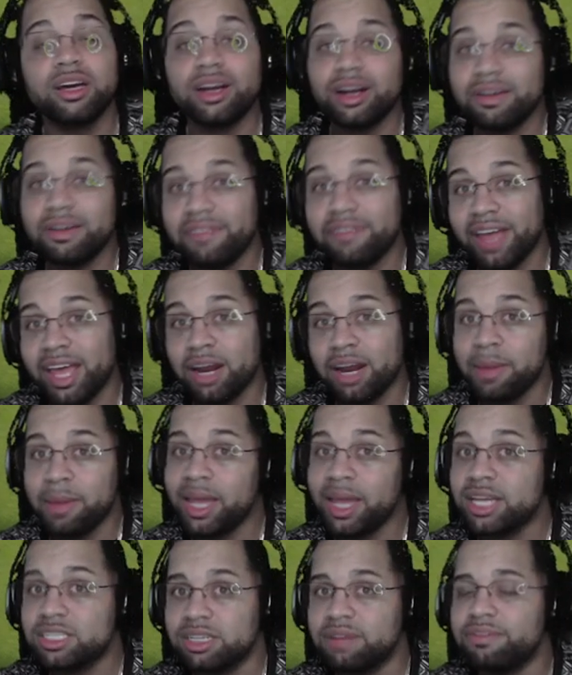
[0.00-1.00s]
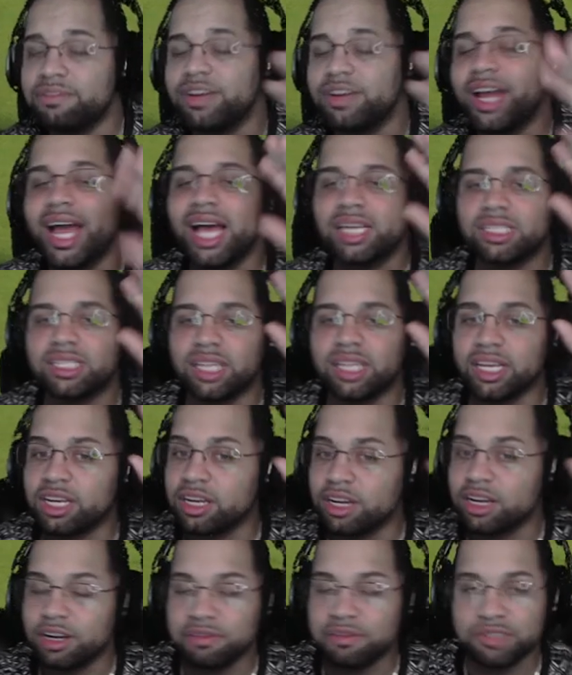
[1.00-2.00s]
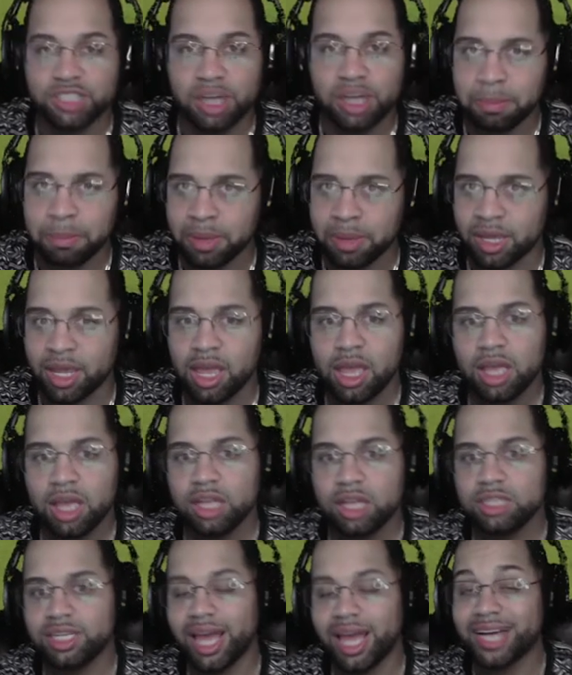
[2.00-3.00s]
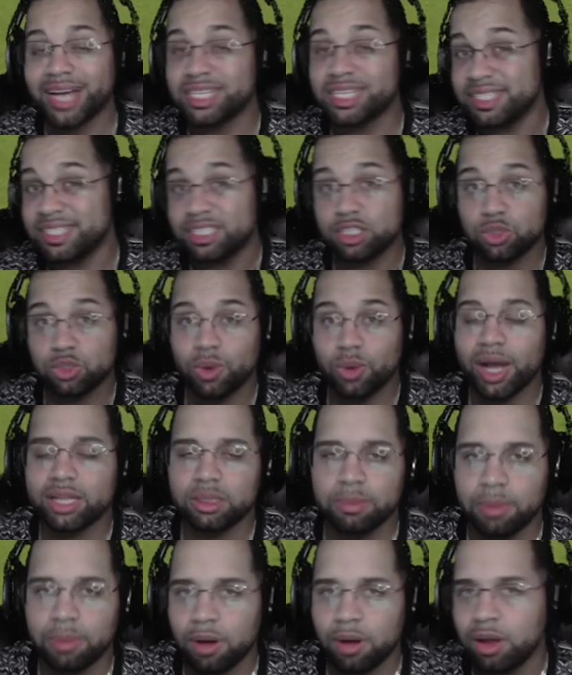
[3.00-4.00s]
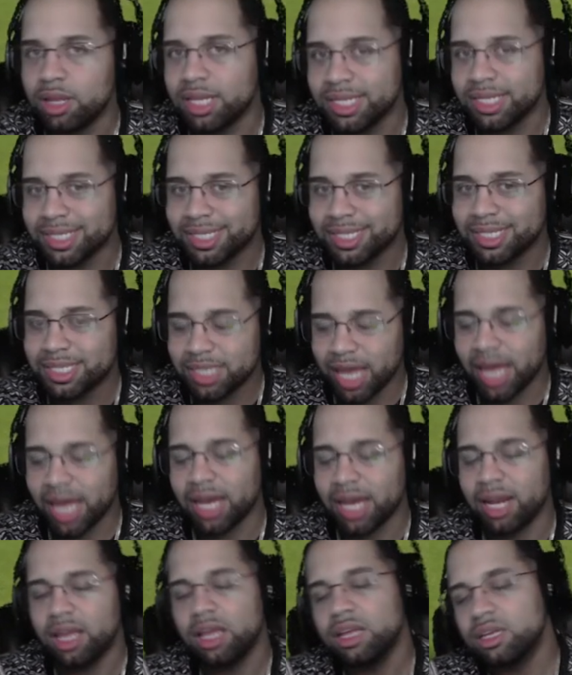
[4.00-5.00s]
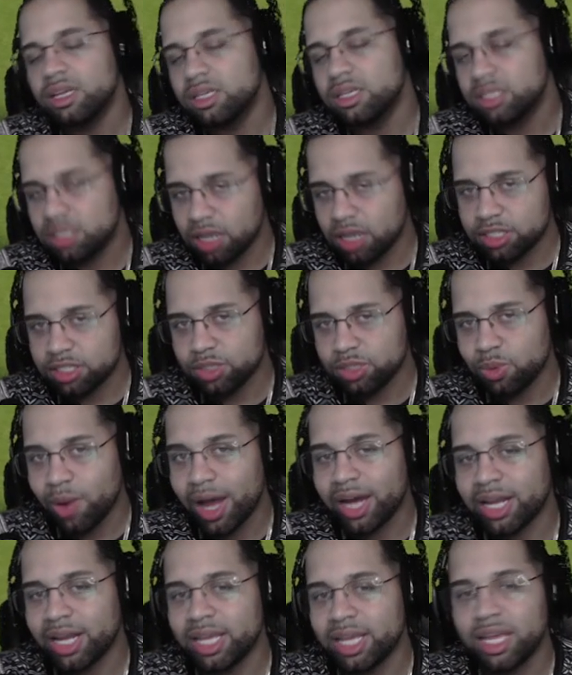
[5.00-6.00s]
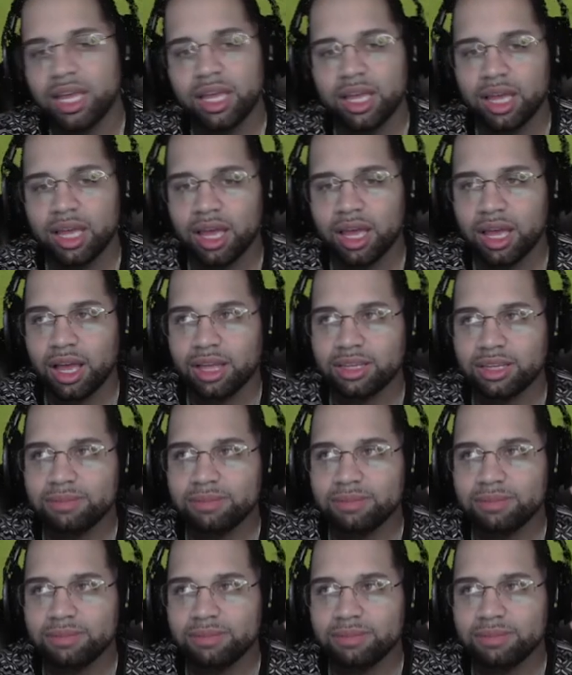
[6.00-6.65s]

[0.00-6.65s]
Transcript: good enough animation if your guy has like good enough jumping to actually swat the ball instead. Start swatting